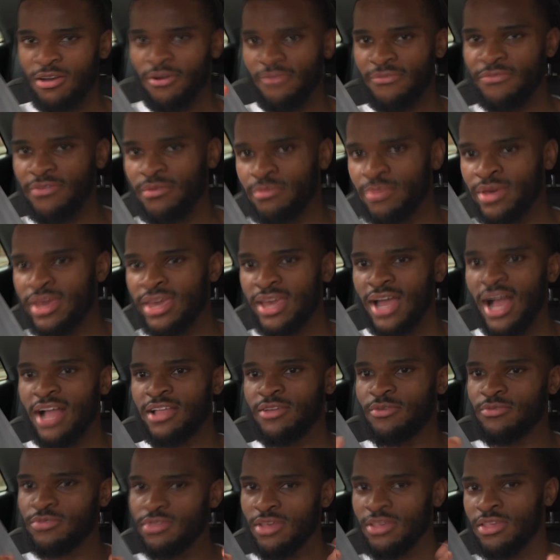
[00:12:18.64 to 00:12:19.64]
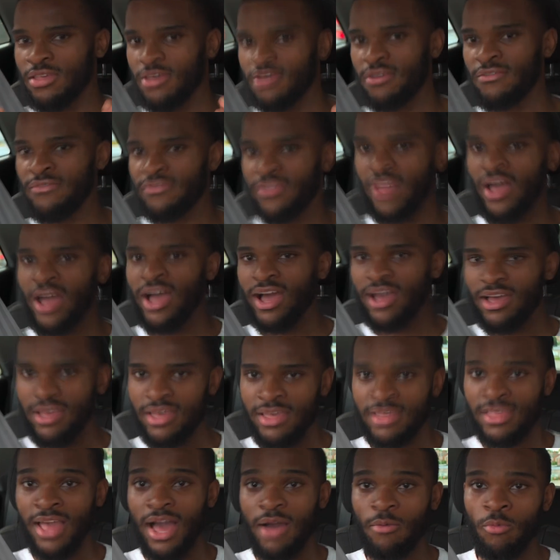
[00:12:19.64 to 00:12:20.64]
not for me. I don't deserve that.
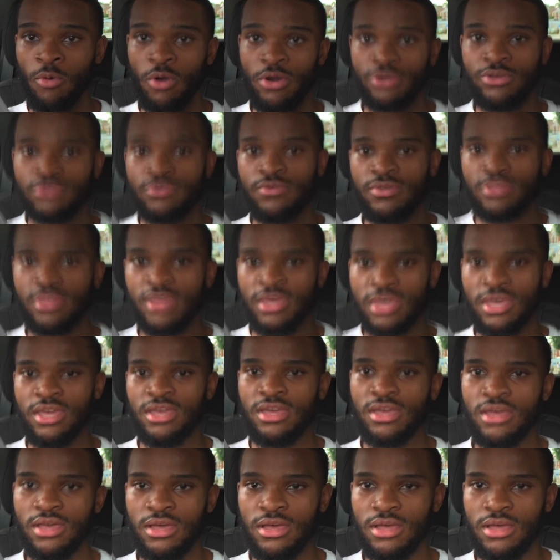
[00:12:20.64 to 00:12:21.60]
Is that what you see?